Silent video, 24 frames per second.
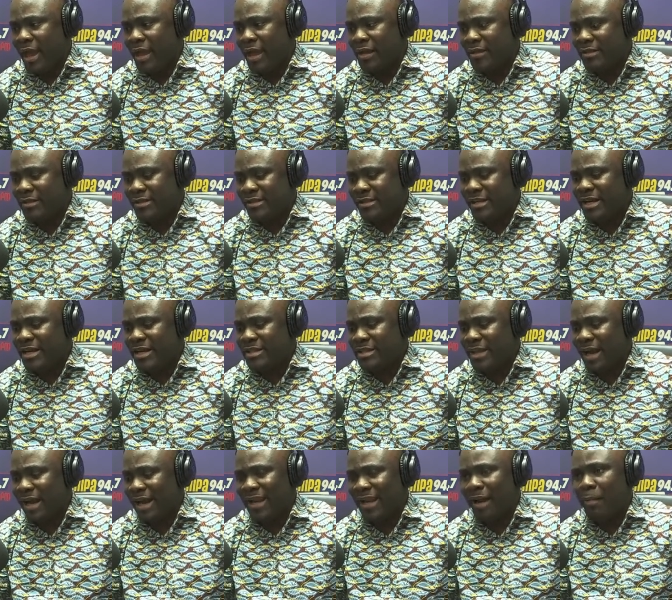
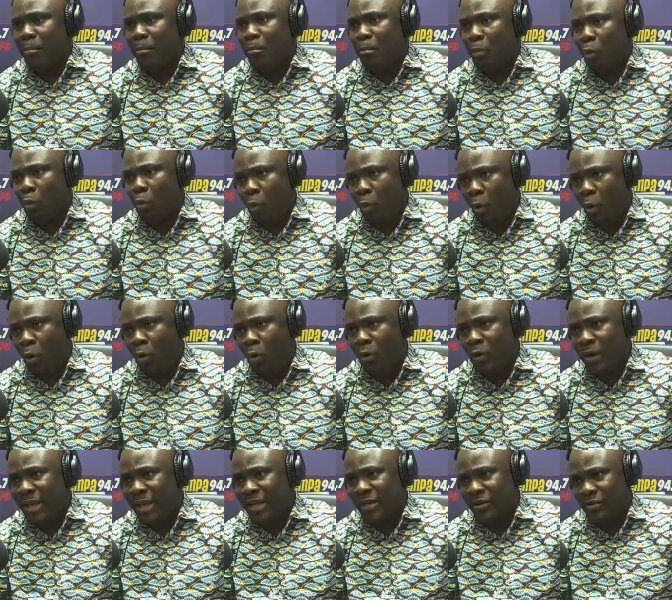seats are not more
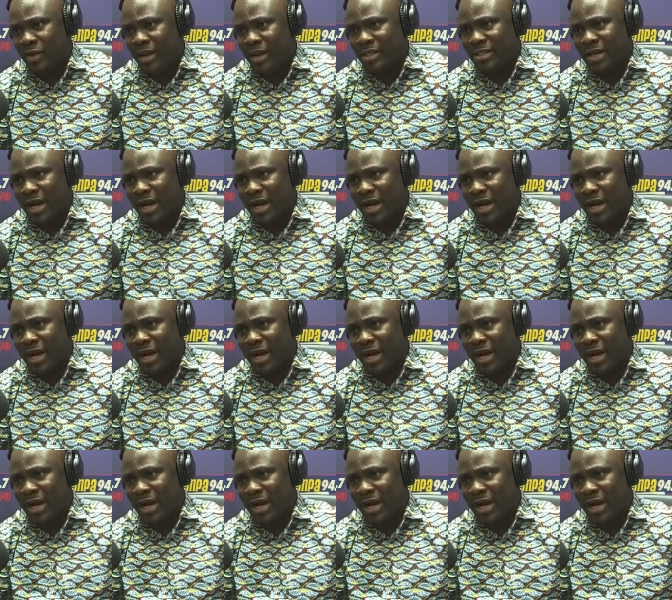in Greater